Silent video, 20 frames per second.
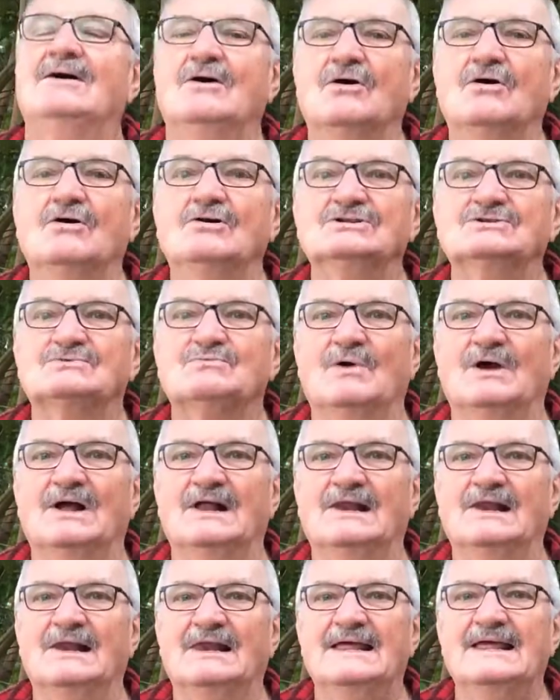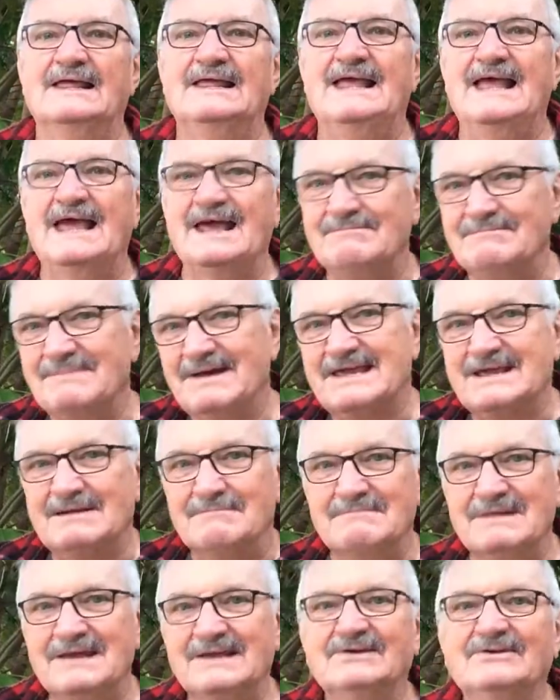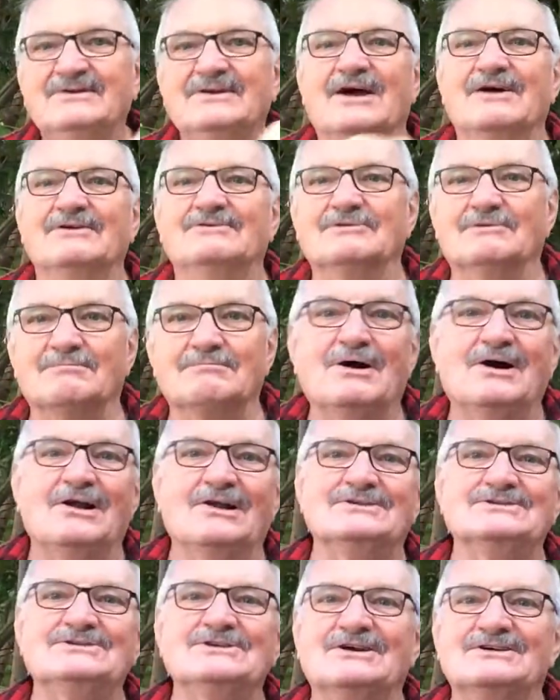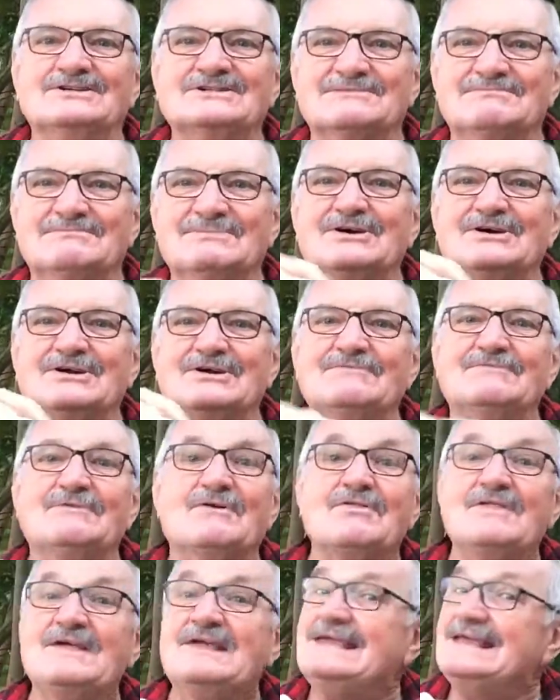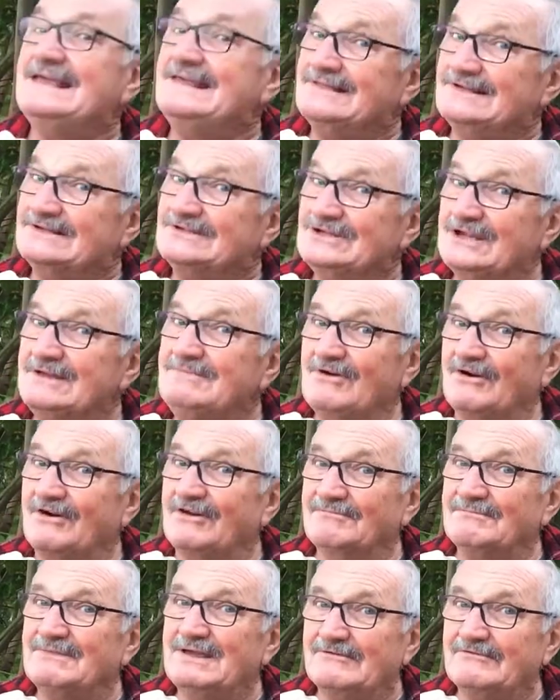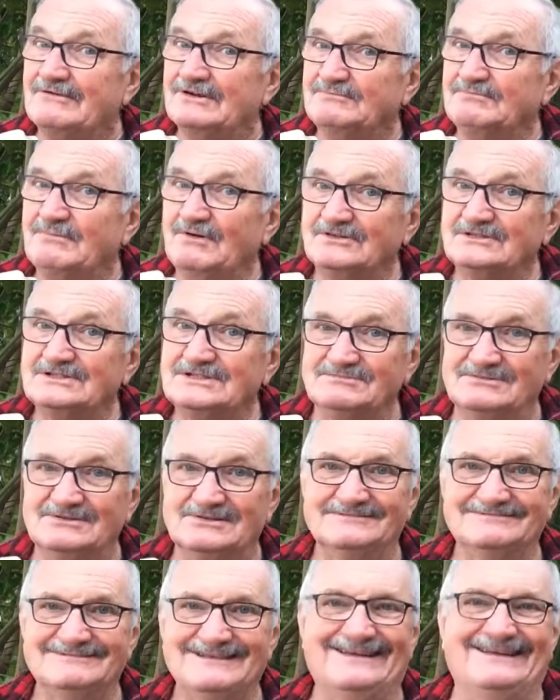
All's well, and make a mental note to apologise to Myrtle for thinking that she might have been responsible.